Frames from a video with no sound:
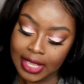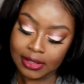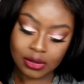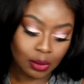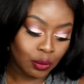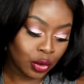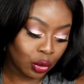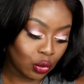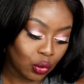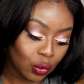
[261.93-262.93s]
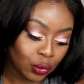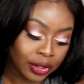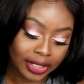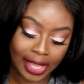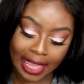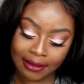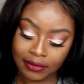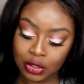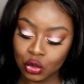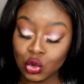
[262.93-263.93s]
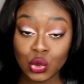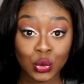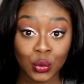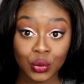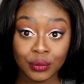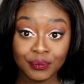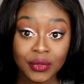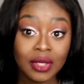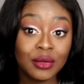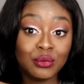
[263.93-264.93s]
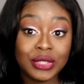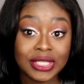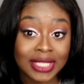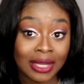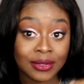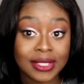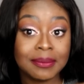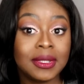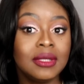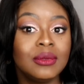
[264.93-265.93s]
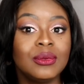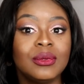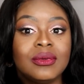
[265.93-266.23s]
Someone called Kevin reached out to me. Oh,